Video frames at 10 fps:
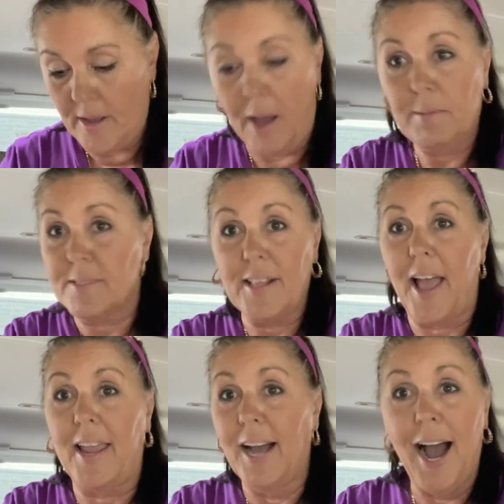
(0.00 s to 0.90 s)
I was
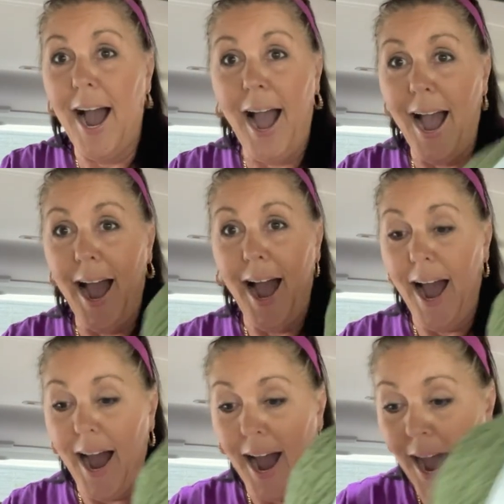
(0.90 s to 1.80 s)
like,
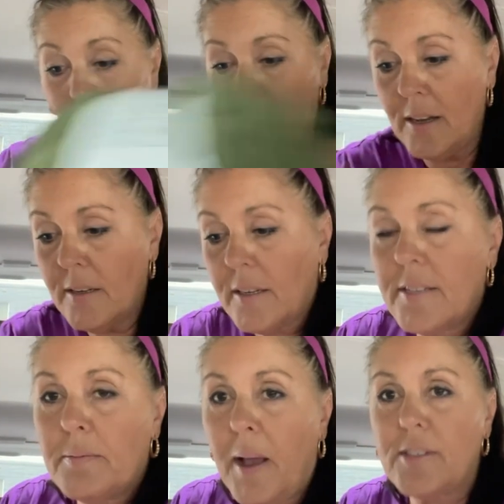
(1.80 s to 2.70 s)
ah!
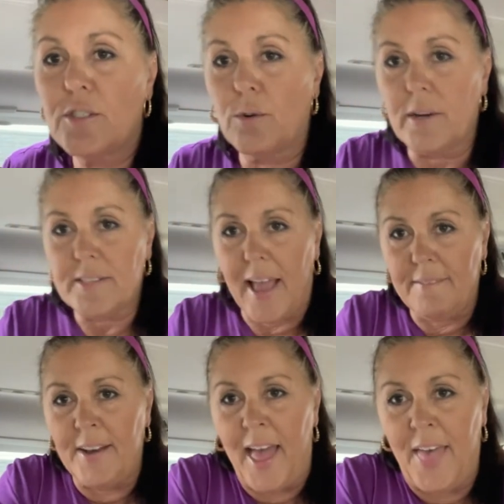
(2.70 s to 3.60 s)
Because my stores
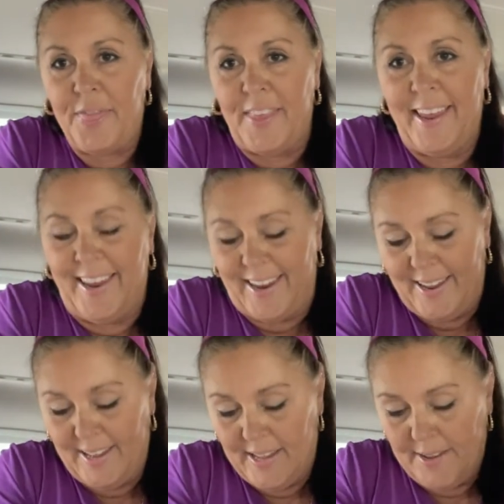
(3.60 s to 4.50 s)
have nothing.
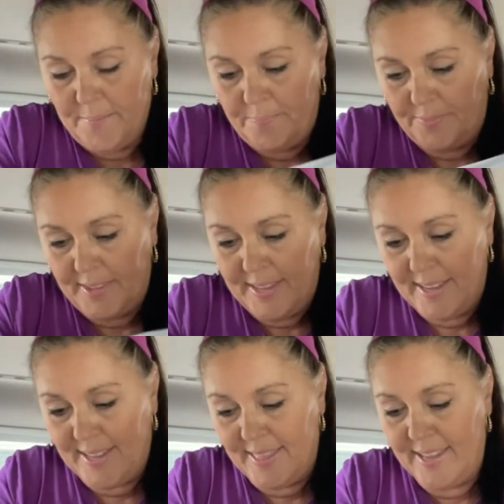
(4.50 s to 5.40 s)

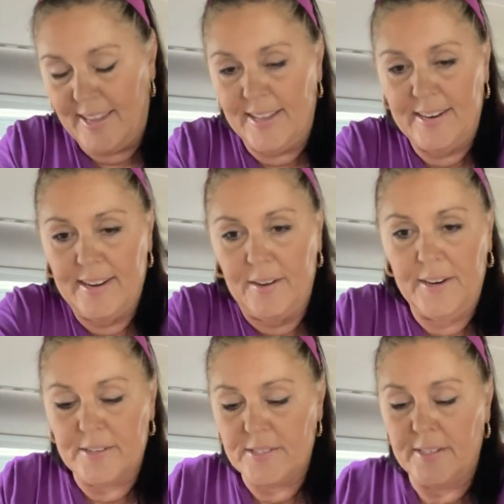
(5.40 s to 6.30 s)
And then, oh,
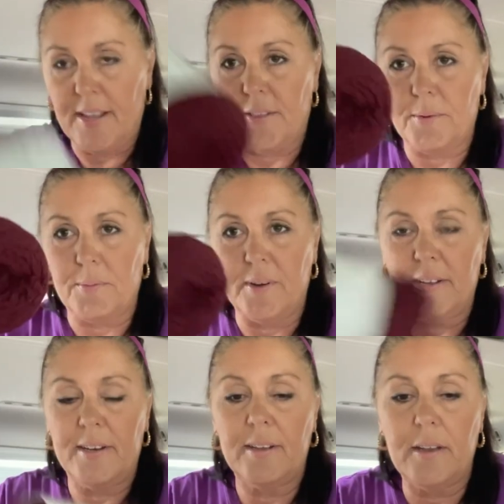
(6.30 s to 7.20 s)
here's another
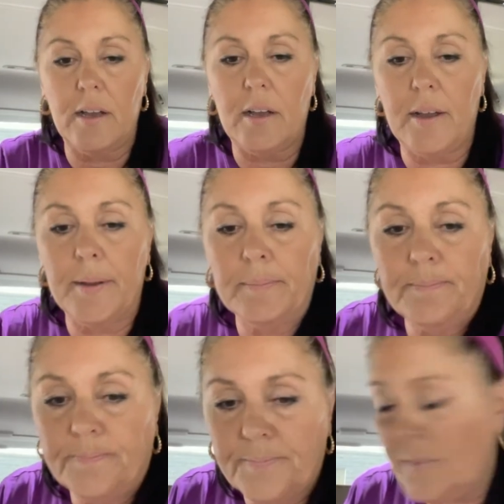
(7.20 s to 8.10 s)
one. Um,
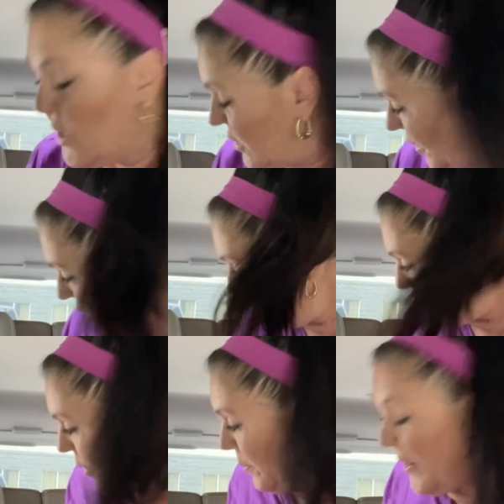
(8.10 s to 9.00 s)
there's the third,
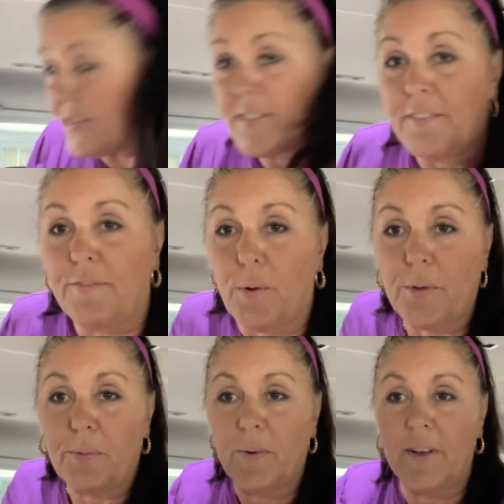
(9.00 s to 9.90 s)
oh, here's the
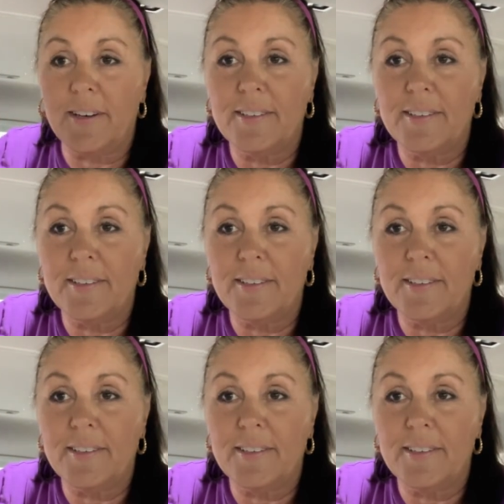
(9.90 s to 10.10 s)
fourth one.